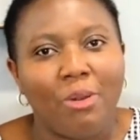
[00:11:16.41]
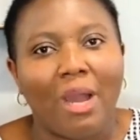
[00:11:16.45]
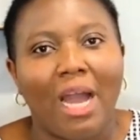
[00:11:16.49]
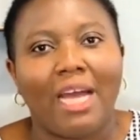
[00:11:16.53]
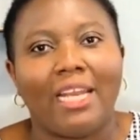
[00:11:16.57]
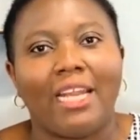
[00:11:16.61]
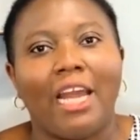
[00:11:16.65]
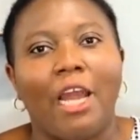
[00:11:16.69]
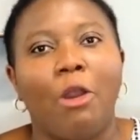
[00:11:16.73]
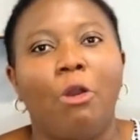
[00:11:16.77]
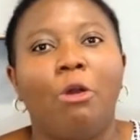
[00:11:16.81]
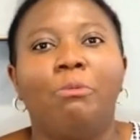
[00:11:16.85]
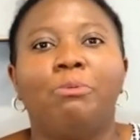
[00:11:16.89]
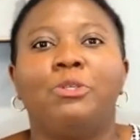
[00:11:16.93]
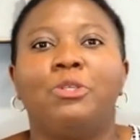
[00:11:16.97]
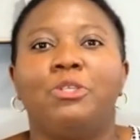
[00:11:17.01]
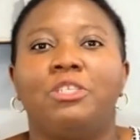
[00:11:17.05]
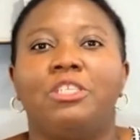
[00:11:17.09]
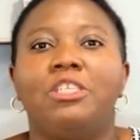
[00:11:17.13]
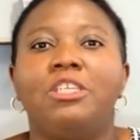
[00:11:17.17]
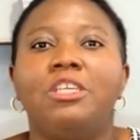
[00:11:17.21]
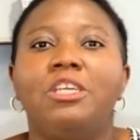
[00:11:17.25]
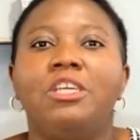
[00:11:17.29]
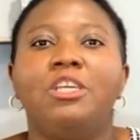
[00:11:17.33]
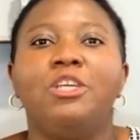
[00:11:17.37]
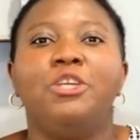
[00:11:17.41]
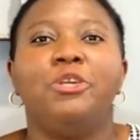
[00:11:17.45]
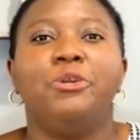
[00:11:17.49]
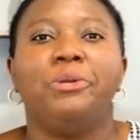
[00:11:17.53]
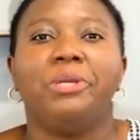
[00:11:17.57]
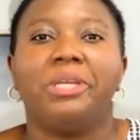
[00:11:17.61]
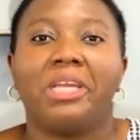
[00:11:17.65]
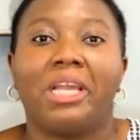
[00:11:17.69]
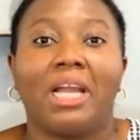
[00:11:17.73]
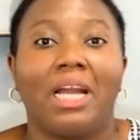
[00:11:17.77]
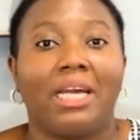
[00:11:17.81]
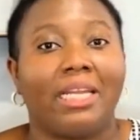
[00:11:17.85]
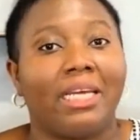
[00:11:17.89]
and I hope to see you
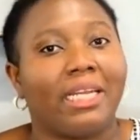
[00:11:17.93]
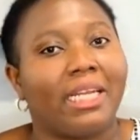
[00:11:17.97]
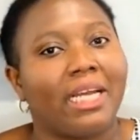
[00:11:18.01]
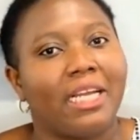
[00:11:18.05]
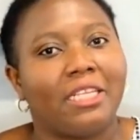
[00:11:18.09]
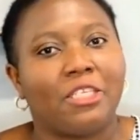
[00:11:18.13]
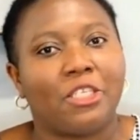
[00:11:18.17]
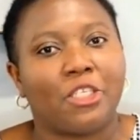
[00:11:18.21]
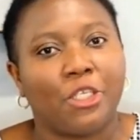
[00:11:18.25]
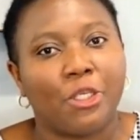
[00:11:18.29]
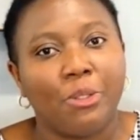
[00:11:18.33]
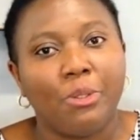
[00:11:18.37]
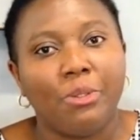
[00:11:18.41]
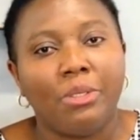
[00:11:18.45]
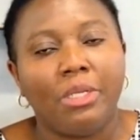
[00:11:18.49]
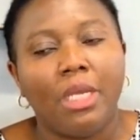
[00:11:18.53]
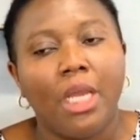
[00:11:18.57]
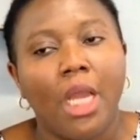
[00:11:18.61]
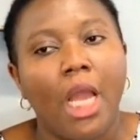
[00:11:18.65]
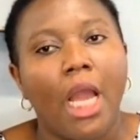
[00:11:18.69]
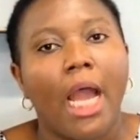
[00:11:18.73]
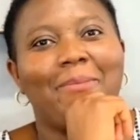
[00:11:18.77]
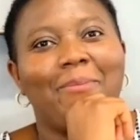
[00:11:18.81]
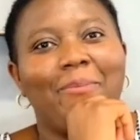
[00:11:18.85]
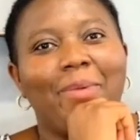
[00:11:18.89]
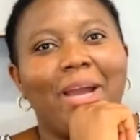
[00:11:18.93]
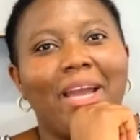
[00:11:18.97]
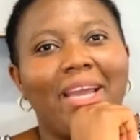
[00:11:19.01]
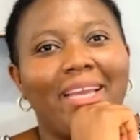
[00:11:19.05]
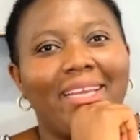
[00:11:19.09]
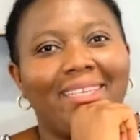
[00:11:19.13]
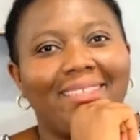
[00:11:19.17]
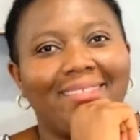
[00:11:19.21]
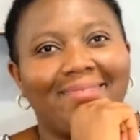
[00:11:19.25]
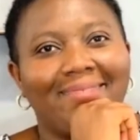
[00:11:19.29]
in Canada soon. Bye.